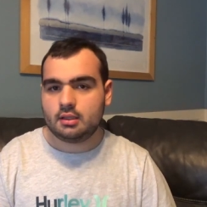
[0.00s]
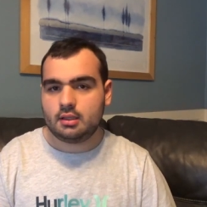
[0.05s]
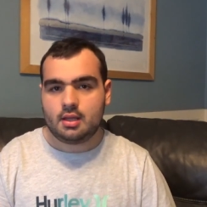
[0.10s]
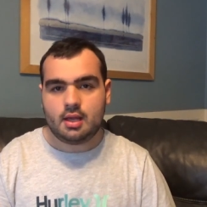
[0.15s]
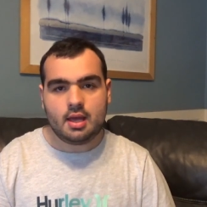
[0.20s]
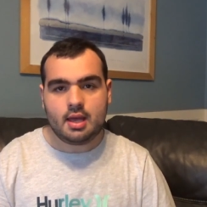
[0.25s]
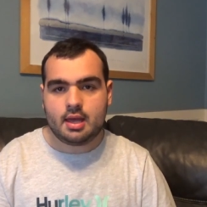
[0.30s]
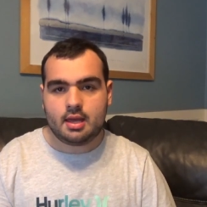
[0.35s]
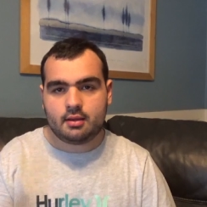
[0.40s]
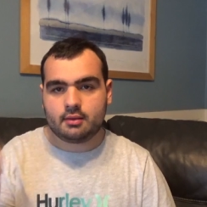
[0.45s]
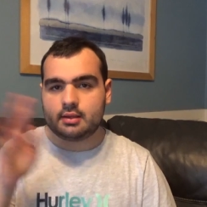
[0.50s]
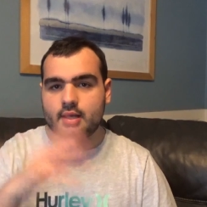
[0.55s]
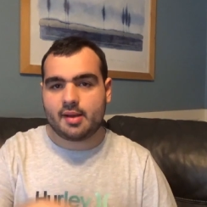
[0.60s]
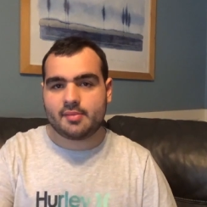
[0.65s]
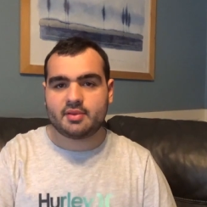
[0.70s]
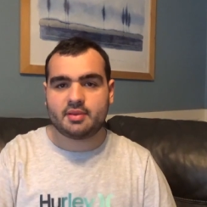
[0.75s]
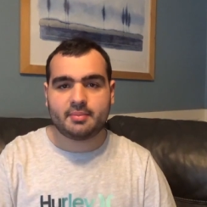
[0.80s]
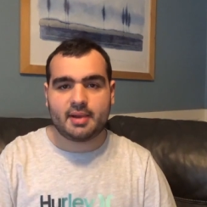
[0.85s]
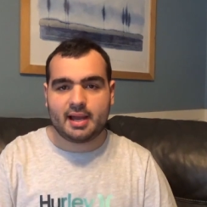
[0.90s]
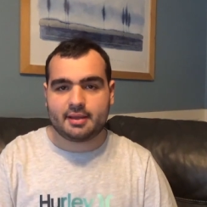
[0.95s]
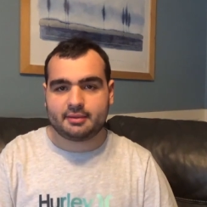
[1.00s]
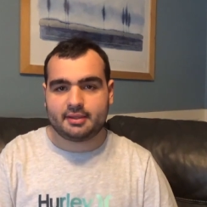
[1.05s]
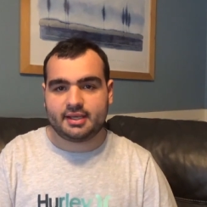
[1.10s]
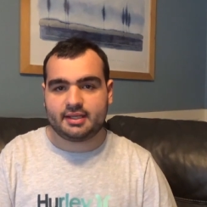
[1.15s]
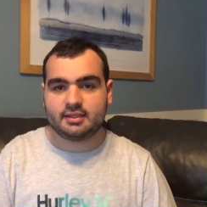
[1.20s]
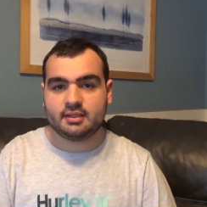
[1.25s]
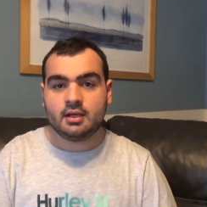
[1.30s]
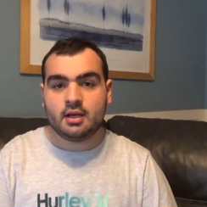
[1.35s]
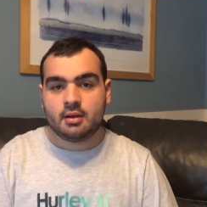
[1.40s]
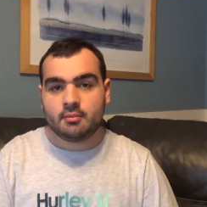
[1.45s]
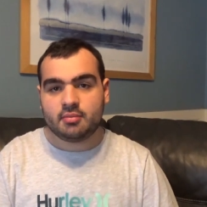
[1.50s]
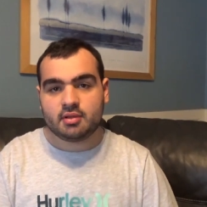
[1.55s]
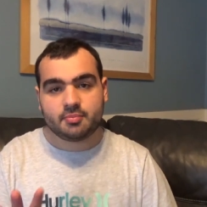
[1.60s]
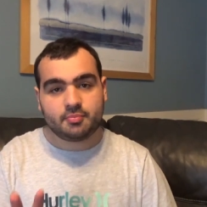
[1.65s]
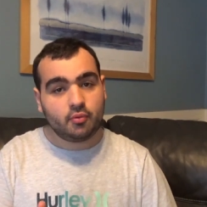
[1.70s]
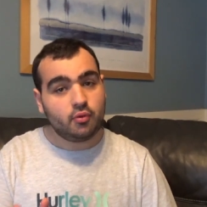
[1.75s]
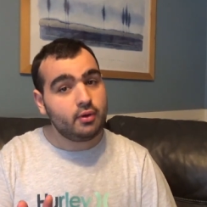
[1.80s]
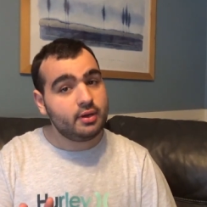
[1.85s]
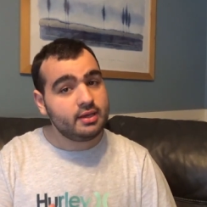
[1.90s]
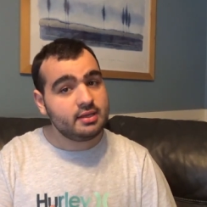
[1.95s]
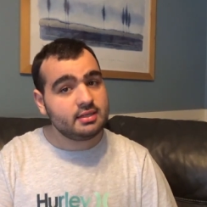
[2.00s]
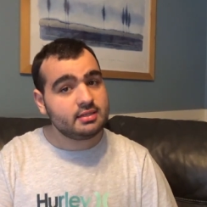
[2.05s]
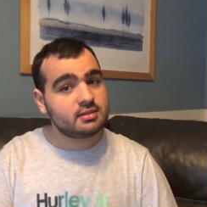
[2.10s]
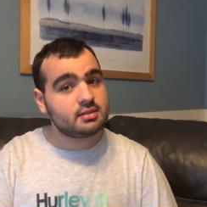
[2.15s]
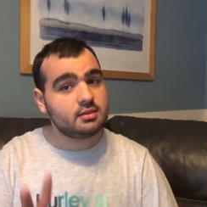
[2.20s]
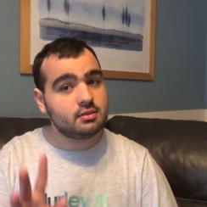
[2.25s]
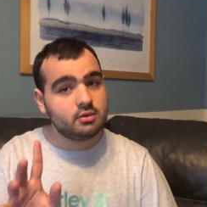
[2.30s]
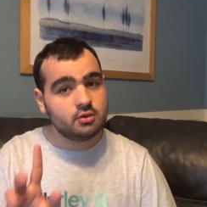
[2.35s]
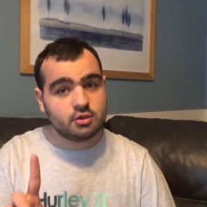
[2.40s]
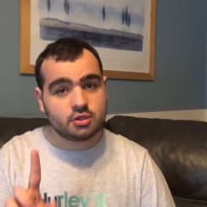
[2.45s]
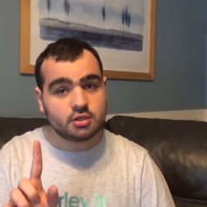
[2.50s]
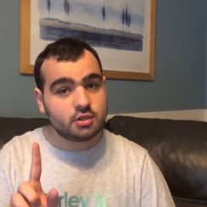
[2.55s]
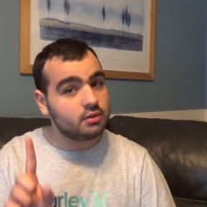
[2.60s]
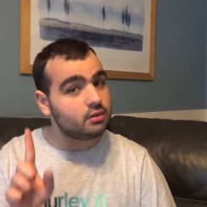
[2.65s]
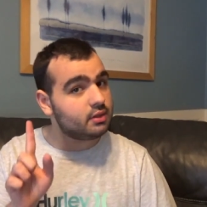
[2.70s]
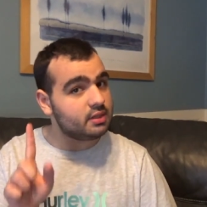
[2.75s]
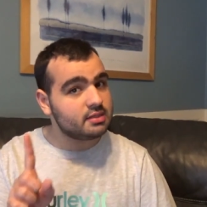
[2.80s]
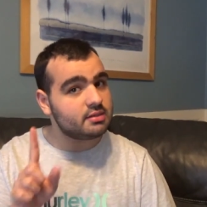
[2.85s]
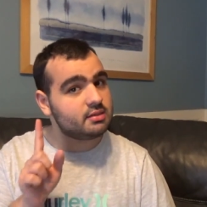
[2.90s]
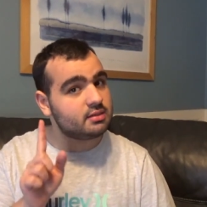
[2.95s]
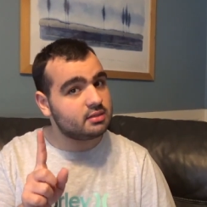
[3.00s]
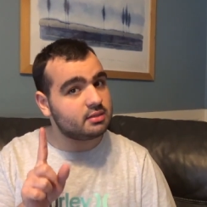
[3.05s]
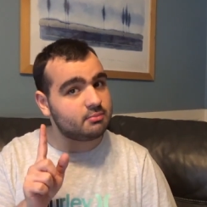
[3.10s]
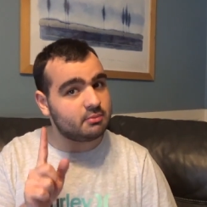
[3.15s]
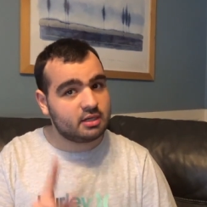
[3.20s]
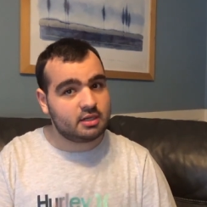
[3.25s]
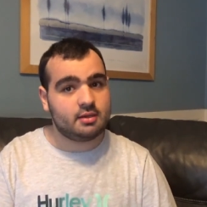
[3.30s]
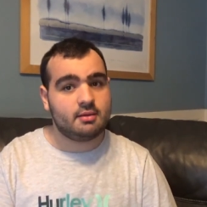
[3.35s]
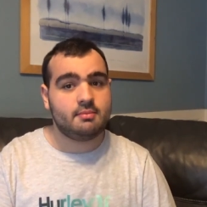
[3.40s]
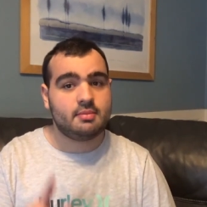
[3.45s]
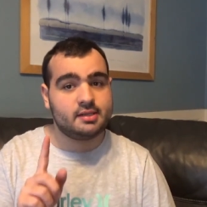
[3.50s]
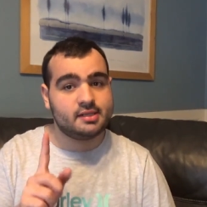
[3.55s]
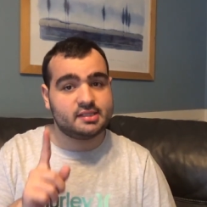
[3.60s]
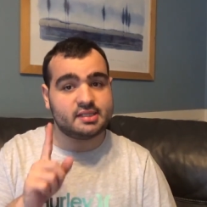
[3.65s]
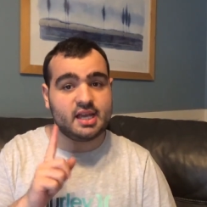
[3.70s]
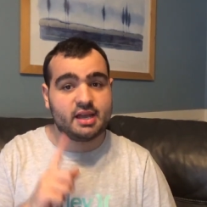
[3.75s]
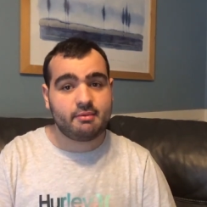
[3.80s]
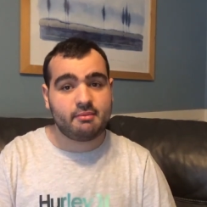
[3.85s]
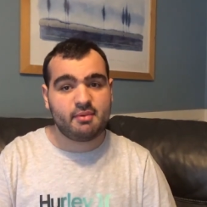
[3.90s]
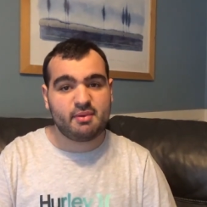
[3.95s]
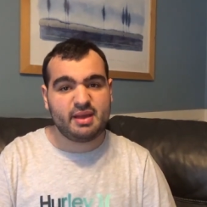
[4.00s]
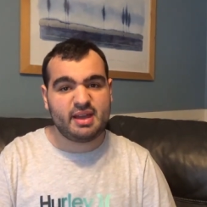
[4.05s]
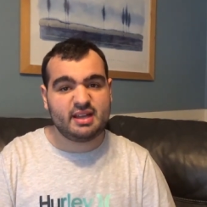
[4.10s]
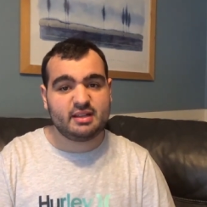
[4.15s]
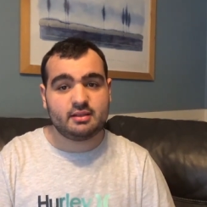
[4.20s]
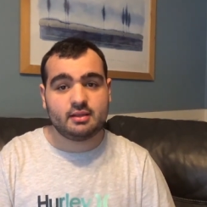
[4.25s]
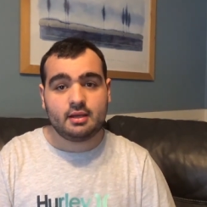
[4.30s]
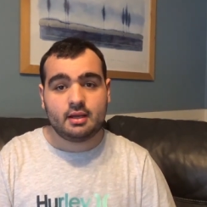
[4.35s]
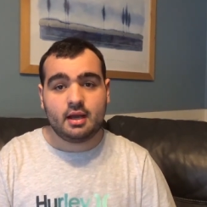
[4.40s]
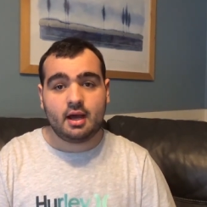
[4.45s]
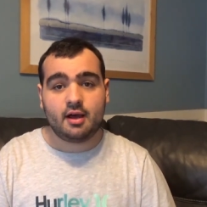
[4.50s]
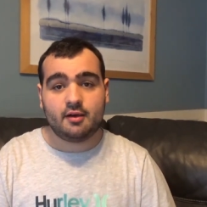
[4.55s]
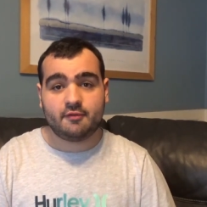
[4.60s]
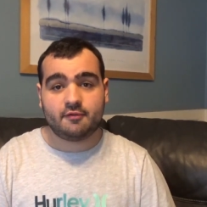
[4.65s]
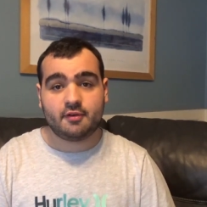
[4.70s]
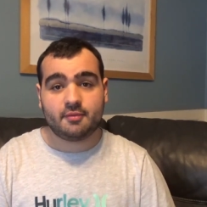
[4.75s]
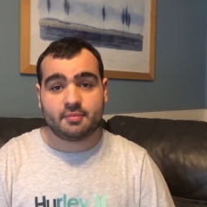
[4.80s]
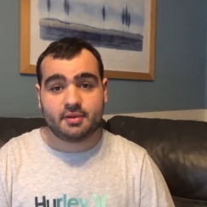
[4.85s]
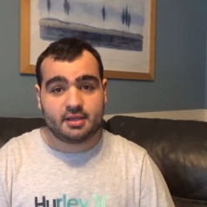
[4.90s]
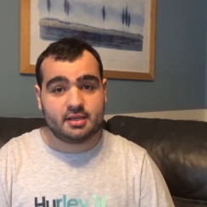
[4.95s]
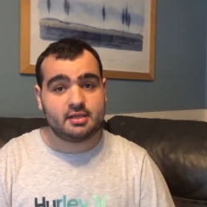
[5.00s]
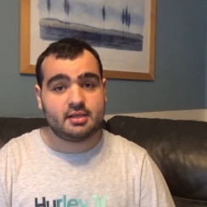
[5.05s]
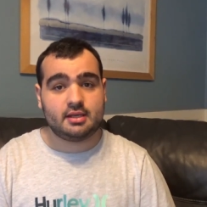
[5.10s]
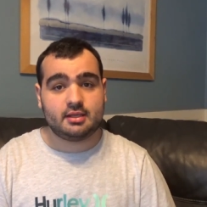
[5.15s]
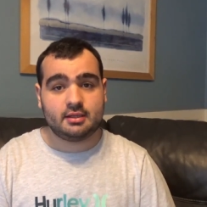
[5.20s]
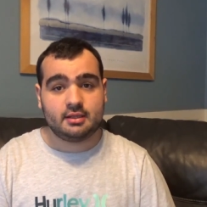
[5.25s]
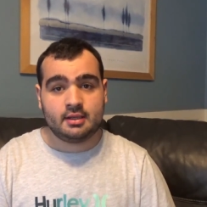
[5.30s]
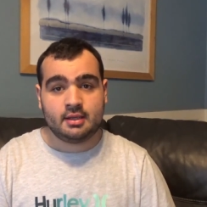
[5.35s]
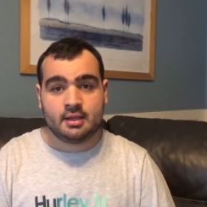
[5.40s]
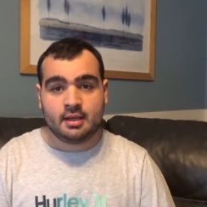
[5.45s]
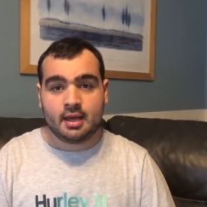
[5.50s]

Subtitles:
It'll come to mind later. But the point is, you should listen to me because I'm a man of opinion.